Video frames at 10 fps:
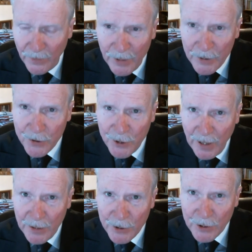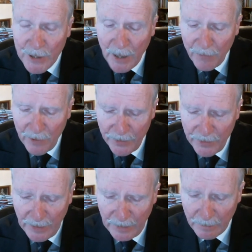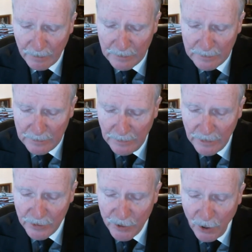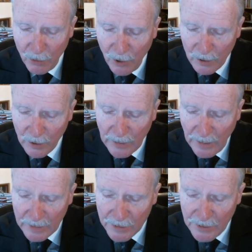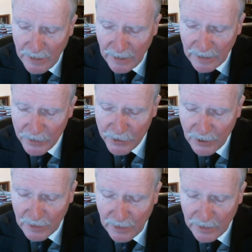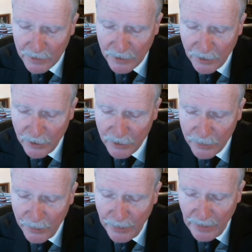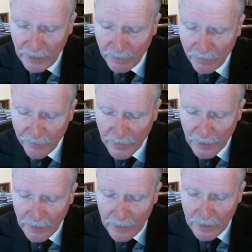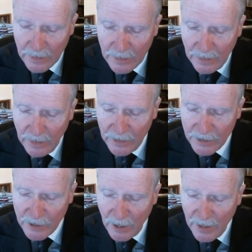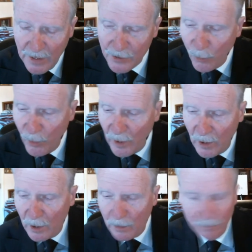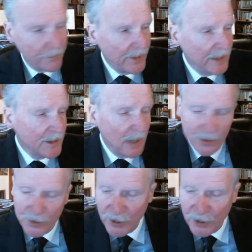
This changes everything. It is no longer God's knowledge that constitutes being. It is his will that does